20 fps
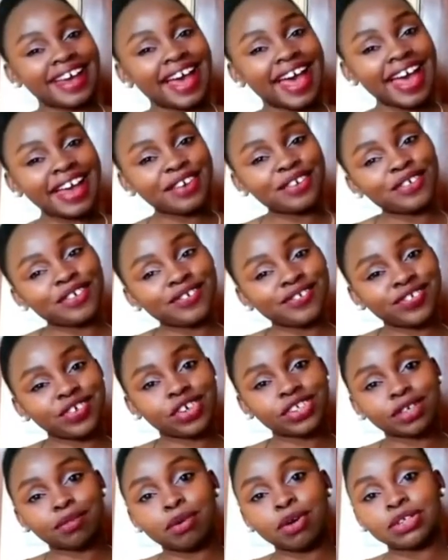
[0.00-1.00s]
And we've
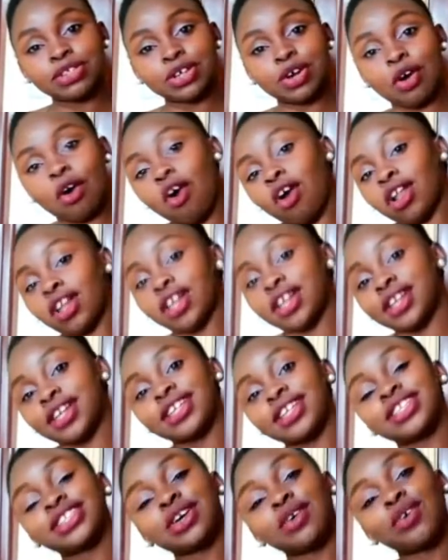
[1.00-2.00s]
talked about gold,
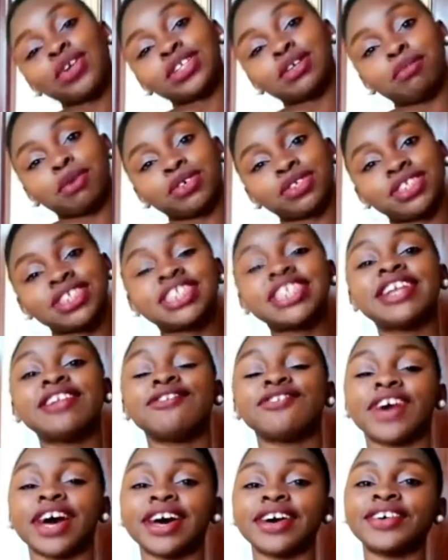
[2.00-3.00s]
so what about
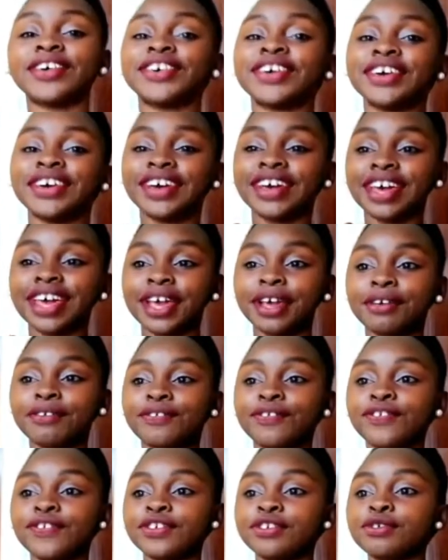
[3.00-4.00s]
silver?
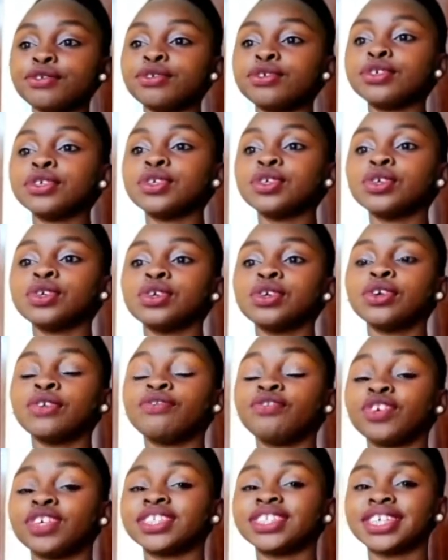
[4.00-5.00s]
If your
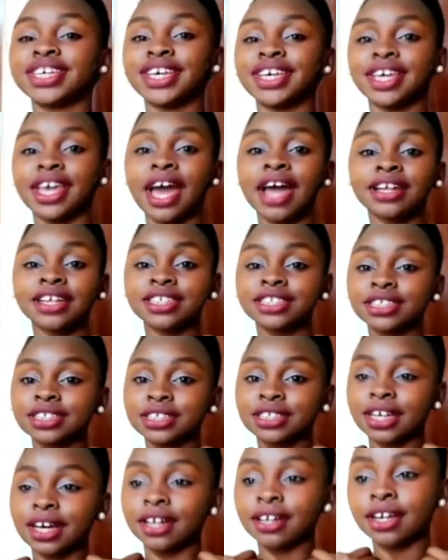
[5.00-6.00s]

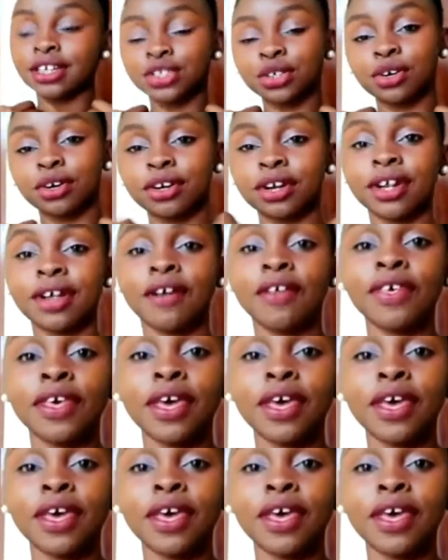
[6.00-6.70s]
undertone